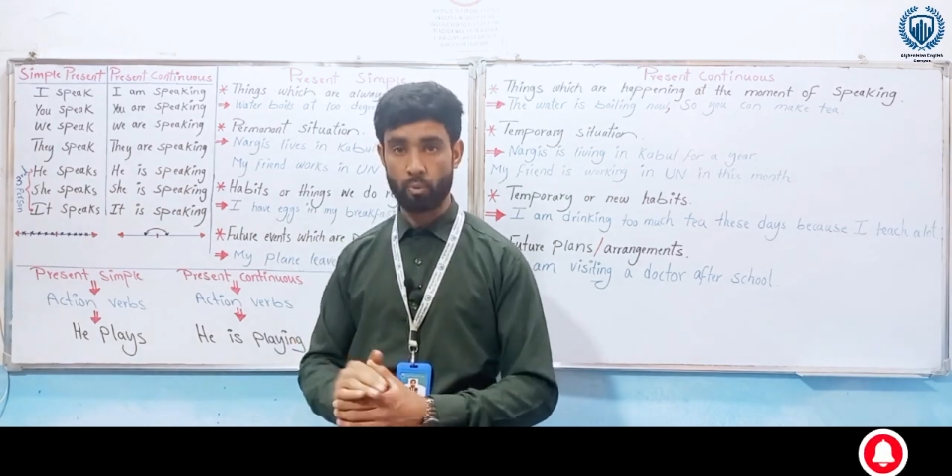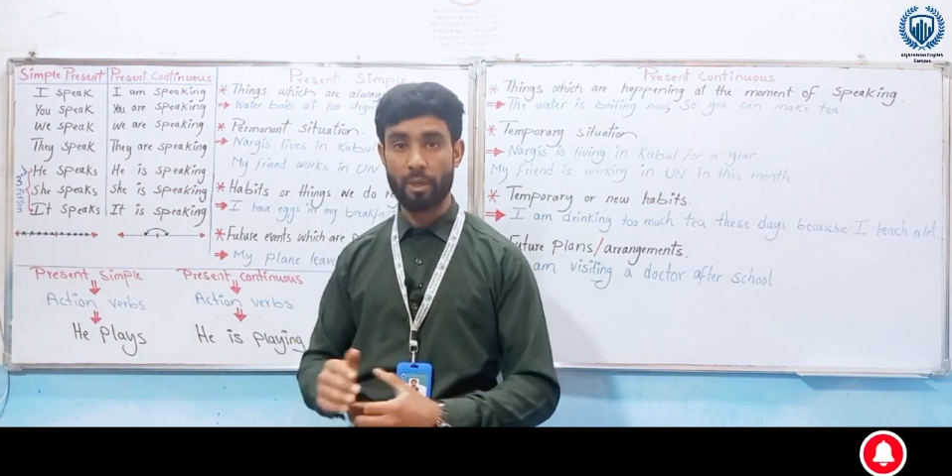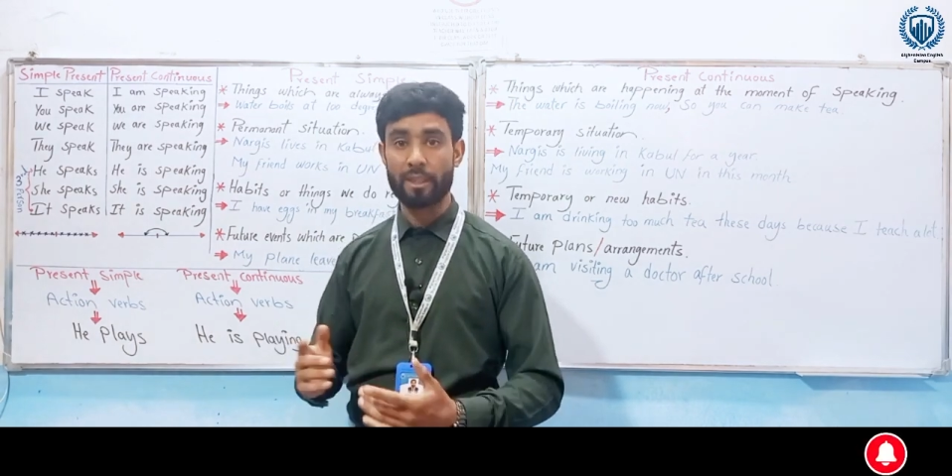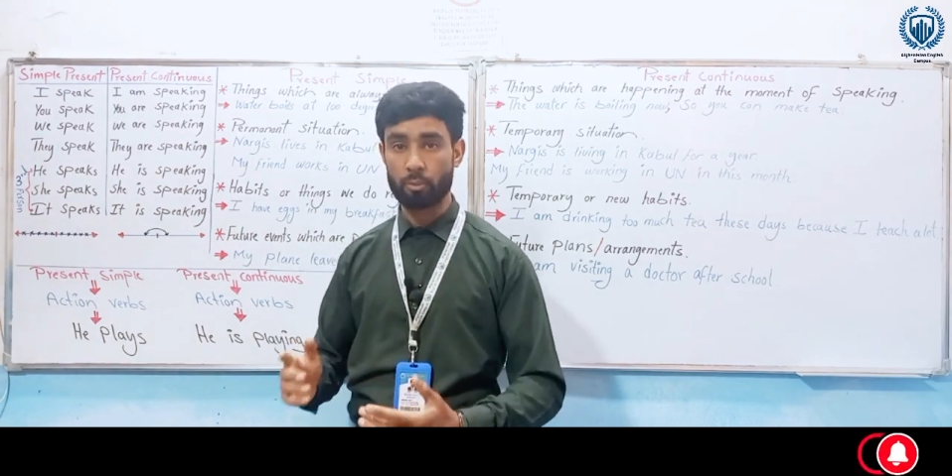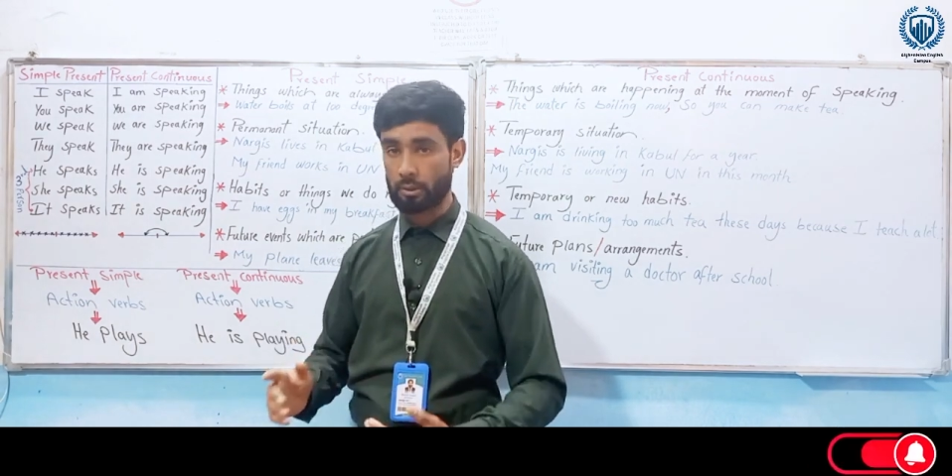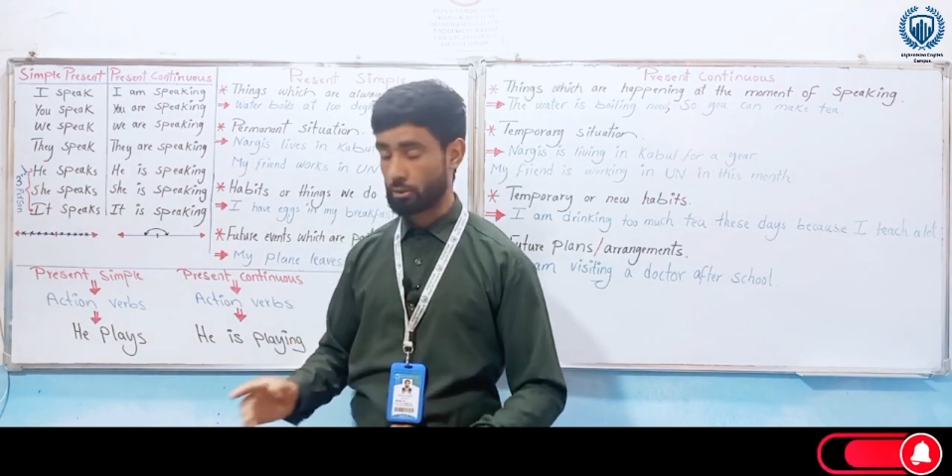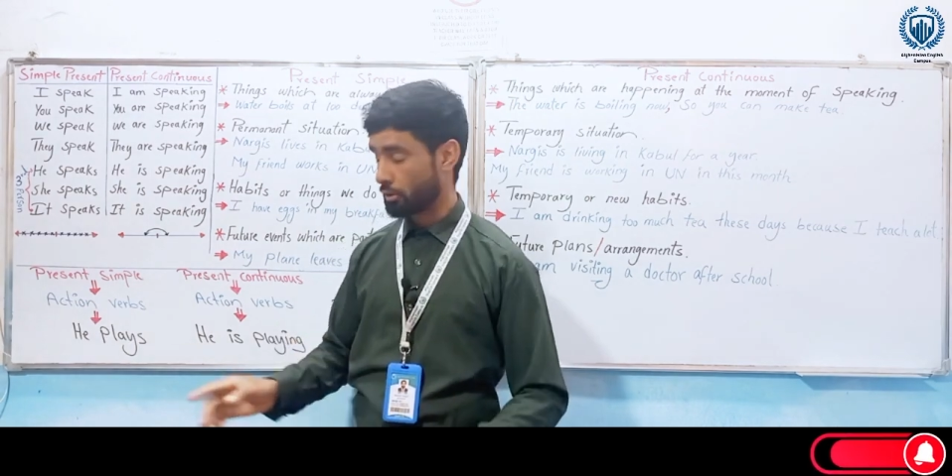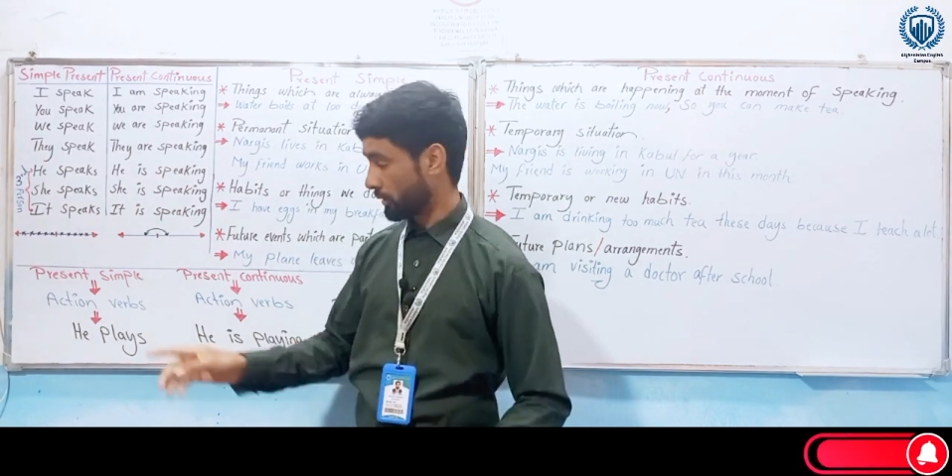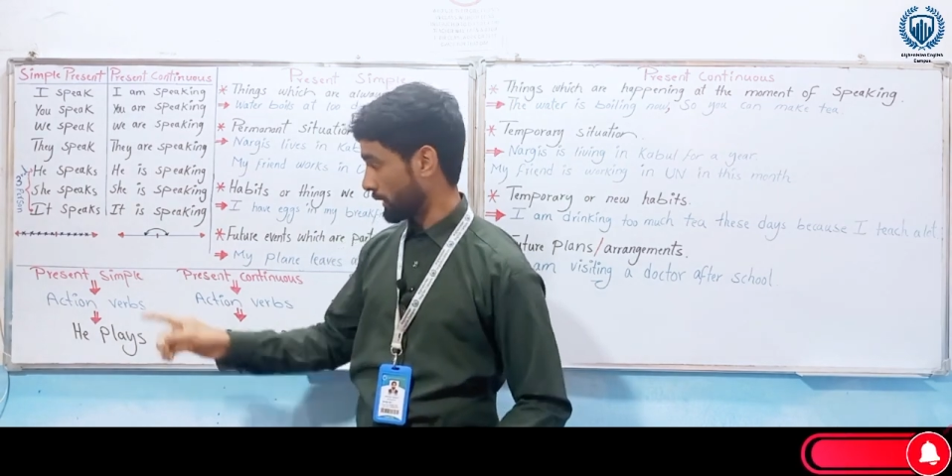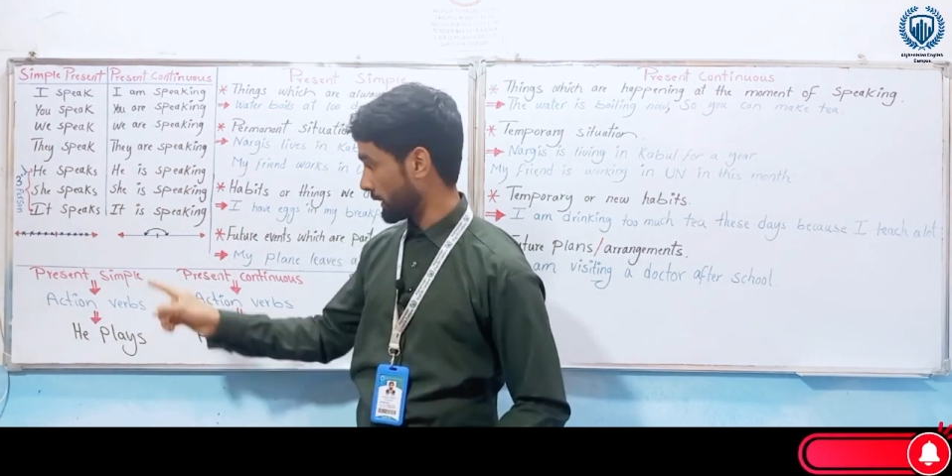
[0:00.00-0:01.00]
while we are
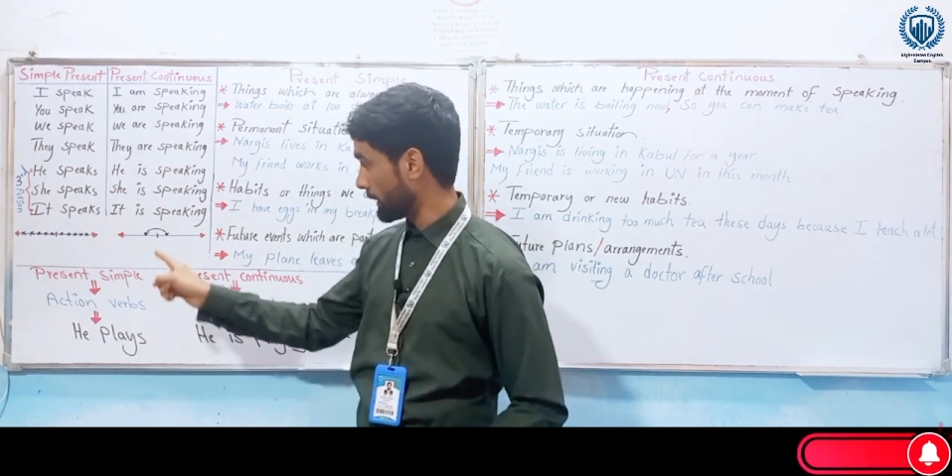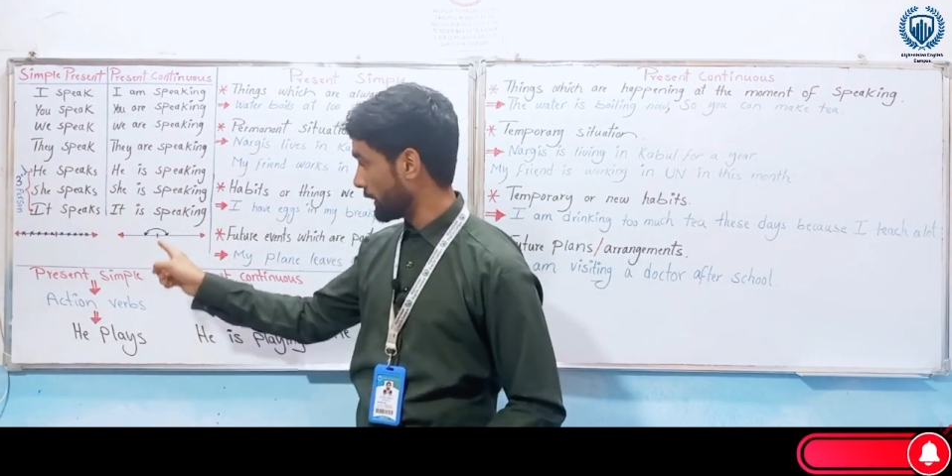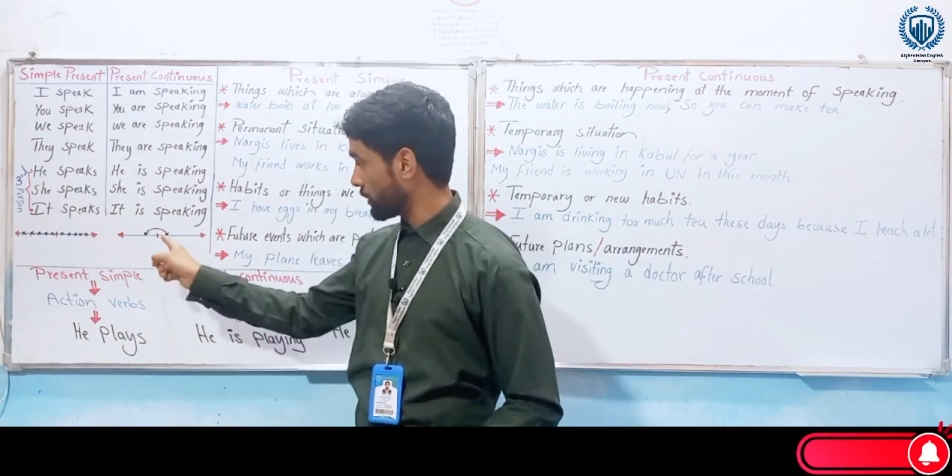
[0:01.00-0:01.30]
talking.